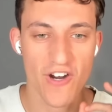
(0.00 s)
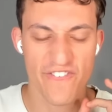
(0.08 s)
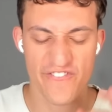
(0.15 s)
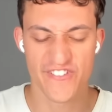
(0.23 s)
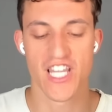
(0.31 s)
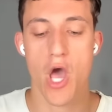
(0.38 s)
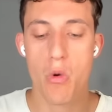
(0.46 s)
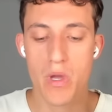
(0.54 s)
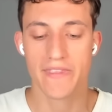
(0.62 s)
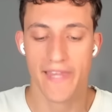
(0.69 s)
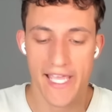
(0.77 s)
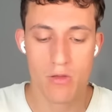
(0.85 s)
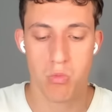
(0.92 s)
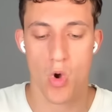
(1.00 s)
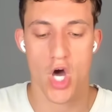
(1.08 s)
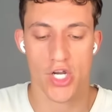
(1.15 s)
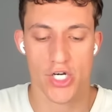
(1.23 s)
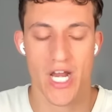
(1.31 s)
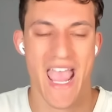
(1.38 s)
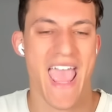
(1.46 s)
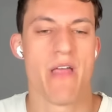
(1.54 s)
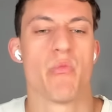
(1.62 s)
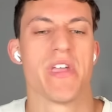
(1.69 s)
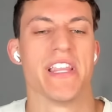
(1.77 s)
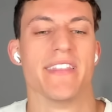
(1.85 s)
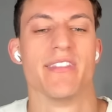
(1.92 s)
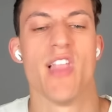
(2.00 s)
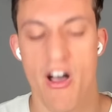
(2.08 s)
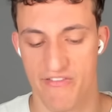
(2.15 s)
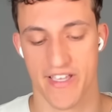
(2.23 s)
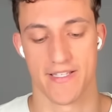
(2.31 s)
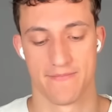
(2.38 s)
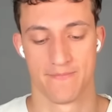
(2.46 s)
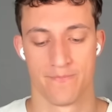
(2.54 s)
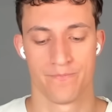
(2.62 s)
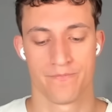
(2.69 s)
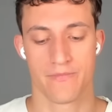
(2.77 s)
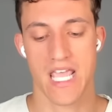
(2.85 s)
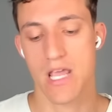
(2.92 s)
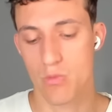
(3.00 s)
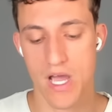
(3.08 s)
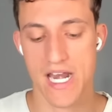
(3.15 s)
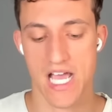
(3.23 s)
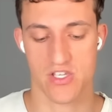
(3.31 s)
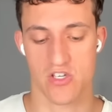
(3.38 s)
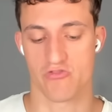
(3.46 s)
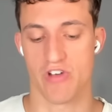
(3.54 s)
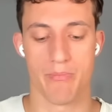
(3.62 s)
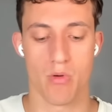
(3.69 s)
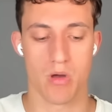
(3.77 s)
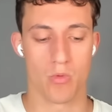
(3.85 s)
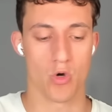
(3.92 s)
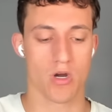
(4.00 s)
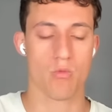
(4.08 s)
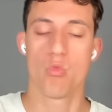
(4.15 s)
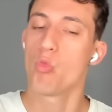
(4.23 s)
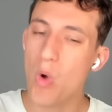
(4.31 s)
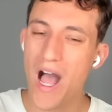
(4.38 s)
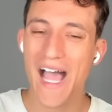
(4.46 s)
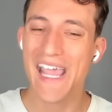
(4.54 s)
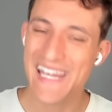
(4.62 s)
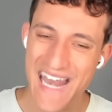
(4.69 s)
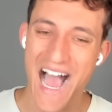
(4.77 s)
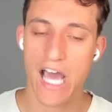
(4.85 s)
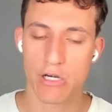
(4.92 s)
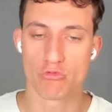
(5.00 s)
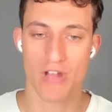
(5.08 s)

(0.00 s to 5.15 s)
are flowing like water, and we love it. And why not just rip one more? Why not